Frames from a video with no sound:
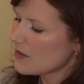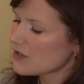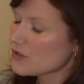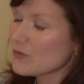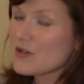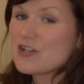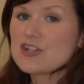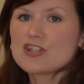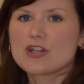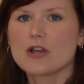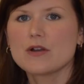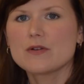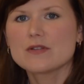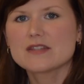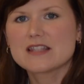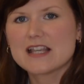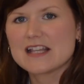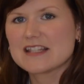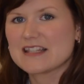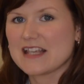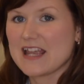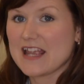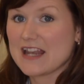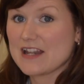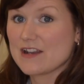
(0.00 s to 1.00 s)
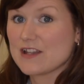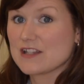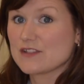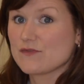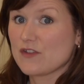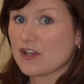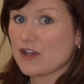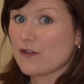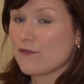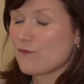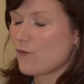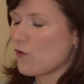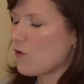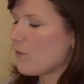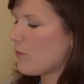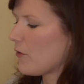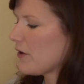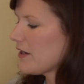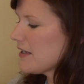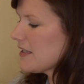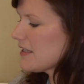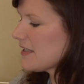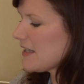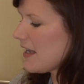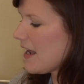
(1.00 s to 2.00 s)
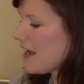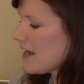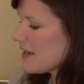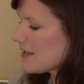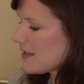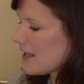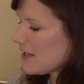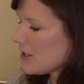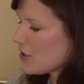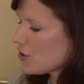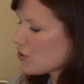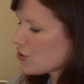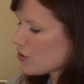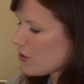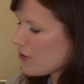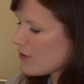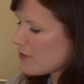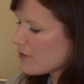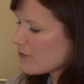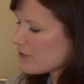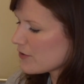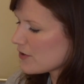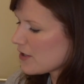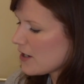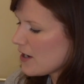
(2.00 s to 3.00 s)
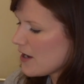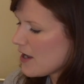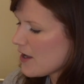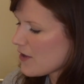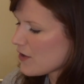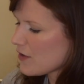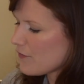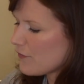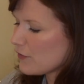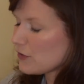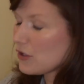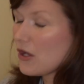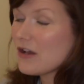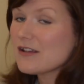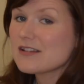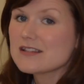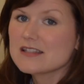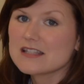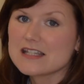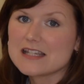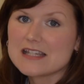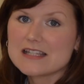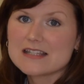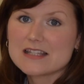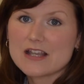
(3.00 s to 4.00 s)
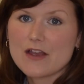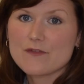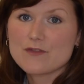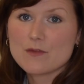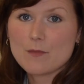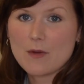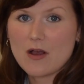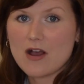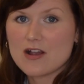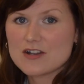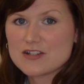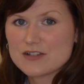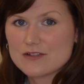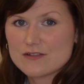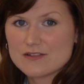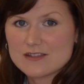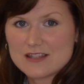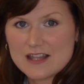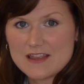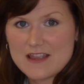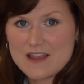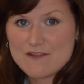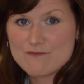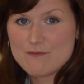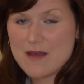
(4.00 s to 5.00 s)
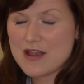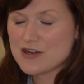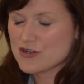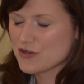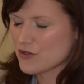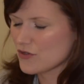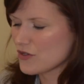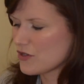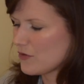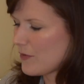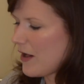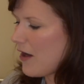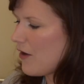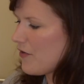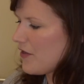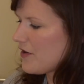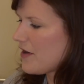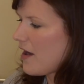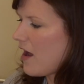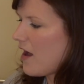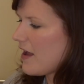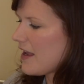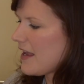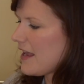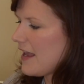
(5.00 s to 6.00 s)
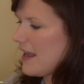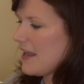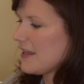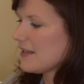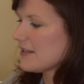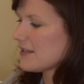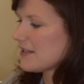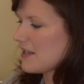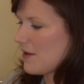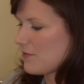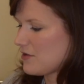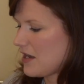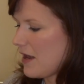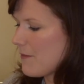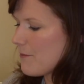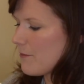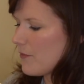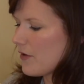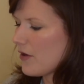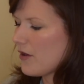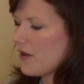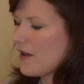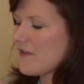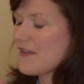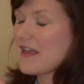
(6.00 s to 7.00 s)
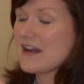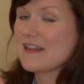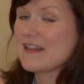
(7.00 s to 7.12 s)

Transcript: So he shows this in his figure 4.6, and he shows the velocities of the particles that they've measured throughout the night in September and